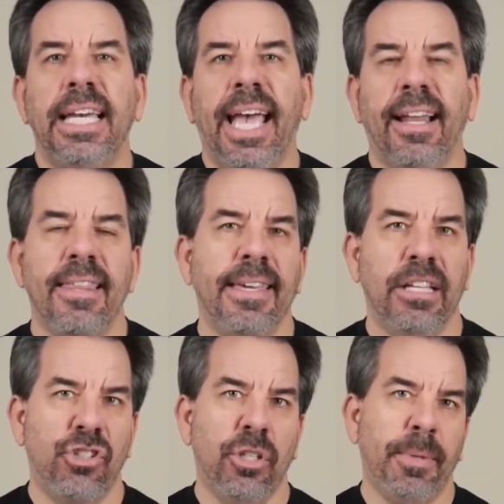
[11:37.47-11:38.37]
And I
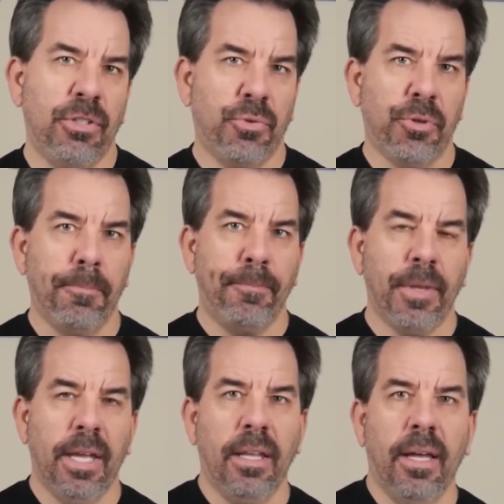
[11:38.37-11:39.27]
think it should be true.
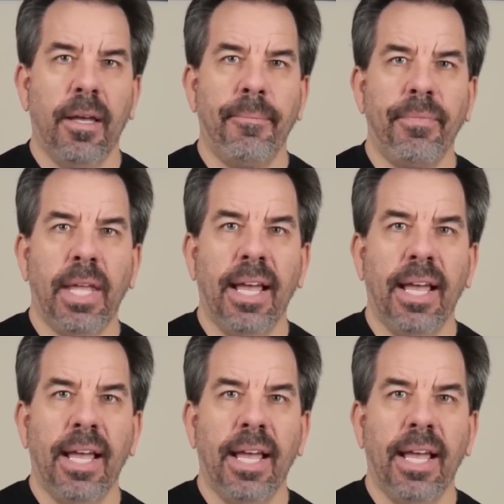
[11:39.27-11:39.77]
And um,